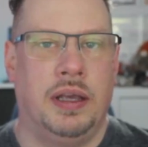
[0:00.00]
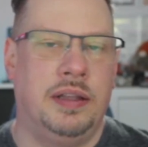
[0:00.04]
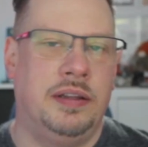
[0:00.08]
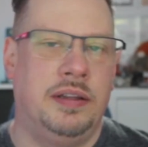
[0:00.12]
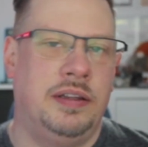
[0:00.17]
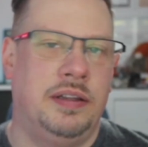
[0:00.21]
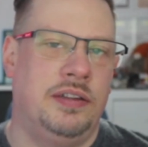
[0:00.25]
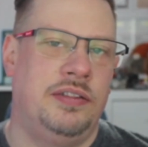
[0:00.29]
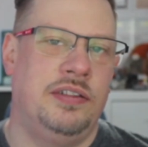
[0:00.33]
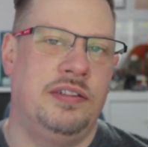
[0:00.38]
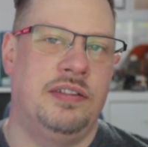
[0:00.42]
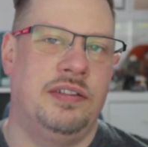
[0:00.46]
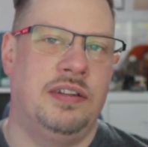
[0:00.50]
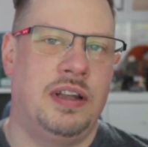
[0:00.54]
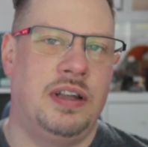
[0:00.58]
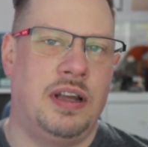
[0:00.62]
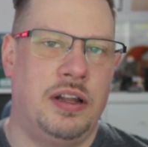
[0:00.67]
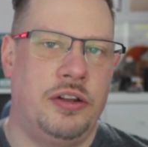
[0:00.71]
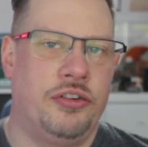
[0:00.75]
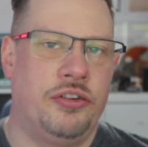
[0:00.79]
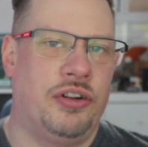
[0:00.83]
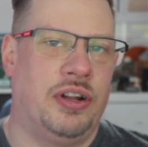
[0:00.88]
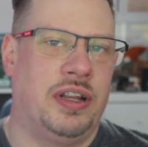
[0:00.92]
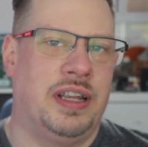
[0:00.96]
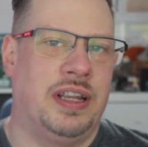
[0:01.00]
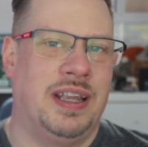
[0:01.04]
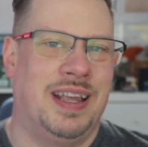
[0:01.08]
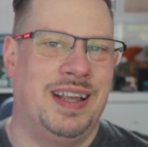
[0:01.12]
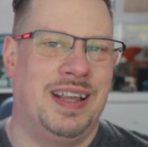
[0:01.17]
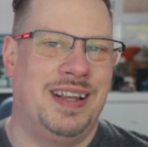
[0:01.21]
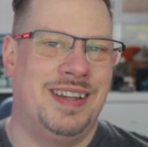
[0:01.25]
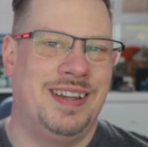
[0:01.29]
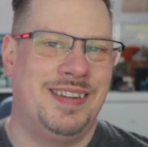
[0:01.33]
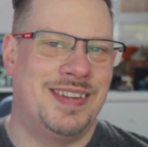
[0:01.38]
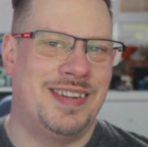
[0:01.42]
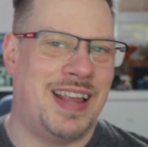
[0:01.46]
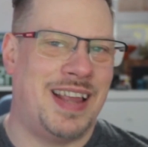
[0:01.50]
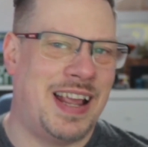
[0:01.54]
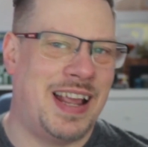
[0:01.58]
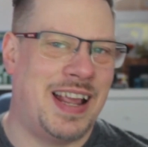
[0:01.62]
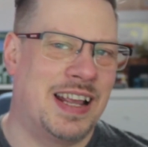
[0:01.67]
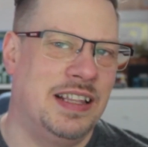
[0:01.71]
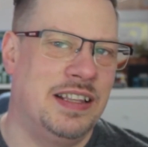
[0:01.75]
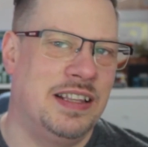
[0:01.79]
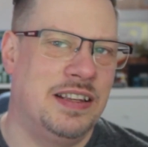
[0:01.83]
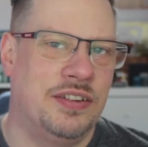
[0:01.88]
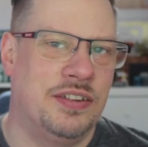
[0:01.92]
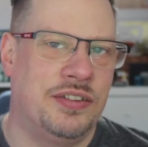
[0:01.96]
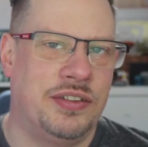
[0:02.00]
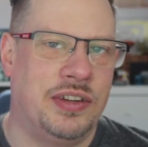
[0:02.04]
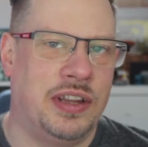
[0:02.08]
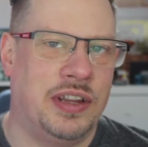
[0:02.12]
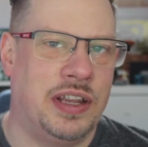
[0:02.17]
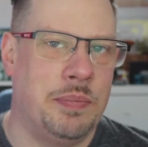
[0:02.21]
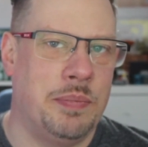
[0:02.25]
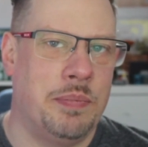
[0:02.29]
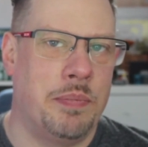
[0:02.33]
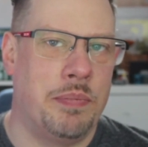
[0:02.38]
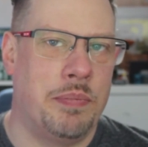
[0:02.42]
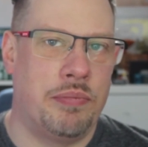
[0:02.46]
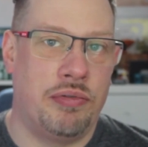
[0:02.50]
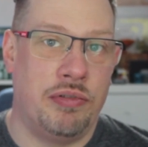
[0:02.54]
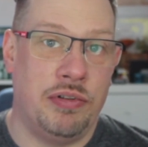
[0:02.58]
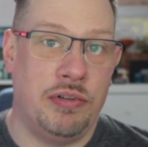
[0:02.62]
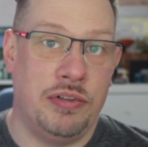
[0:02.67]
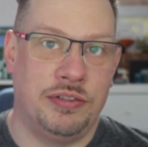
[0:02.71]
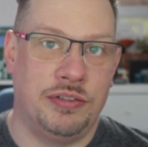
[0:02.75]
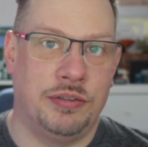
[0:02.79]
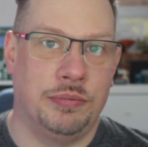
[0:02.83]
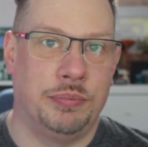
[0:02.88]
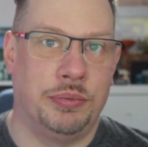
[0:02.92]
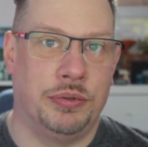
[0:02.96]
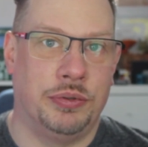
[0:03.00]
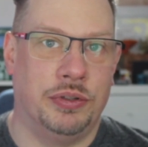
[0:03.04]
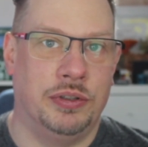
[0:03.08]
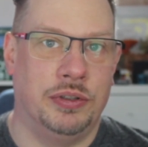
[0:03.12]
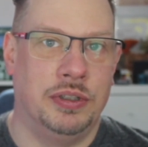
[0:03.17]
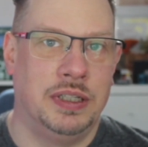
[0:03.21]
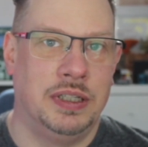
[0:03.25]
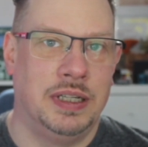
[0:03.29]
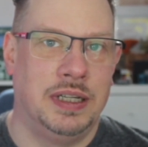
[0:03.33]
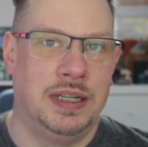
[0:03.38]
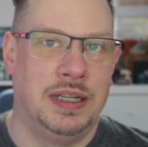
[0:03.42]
And this is largely exactly the same principle